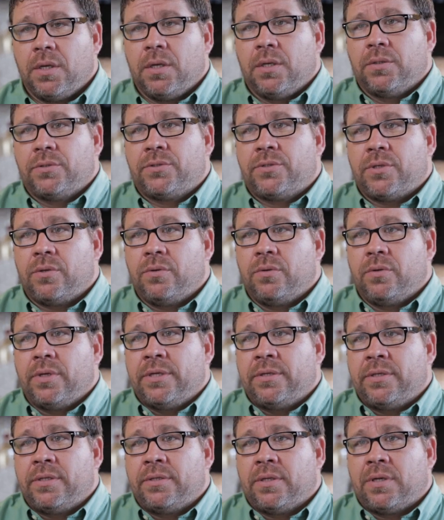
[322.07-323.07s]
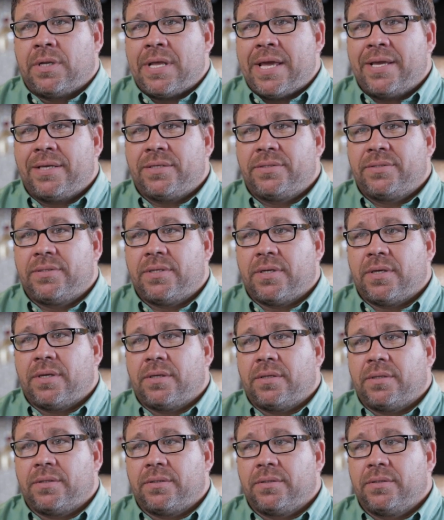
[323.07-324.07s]
So in the last
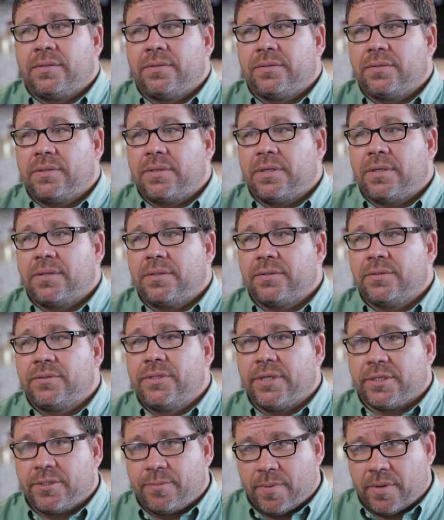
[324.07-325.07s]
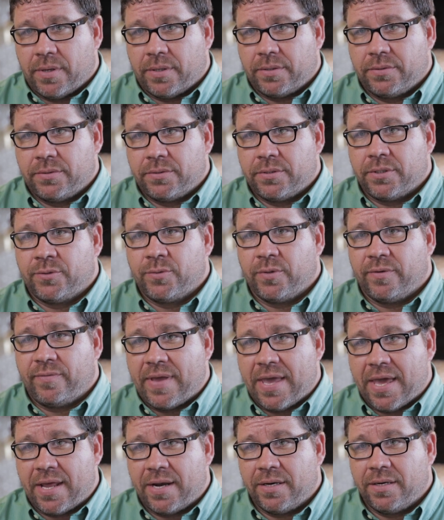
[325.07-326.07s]
6 months since we've
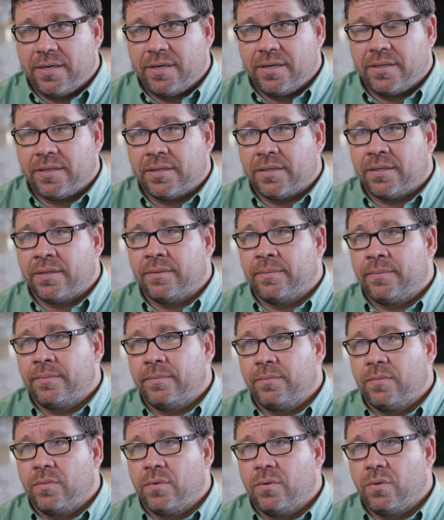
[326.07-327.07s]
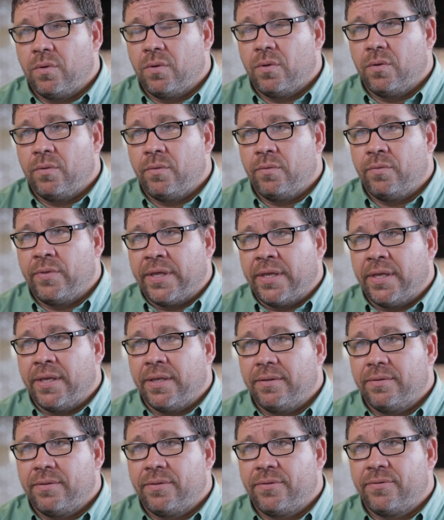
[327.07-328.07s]
had it,
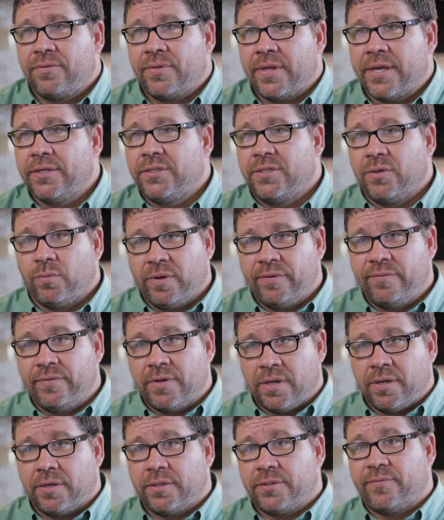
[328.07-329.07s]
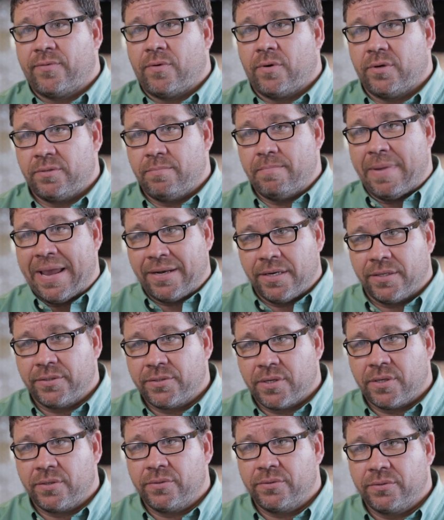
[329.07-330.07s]
the things that we've done as far as maintenance
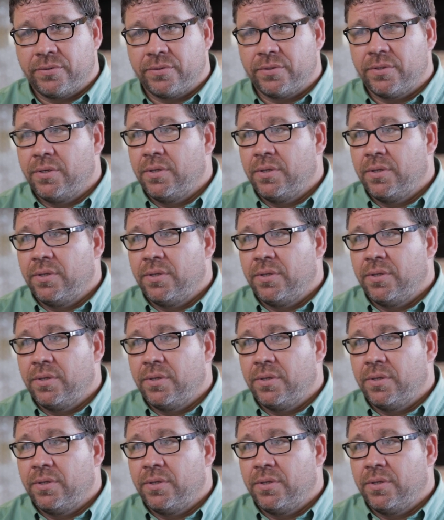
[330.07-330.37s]
goes,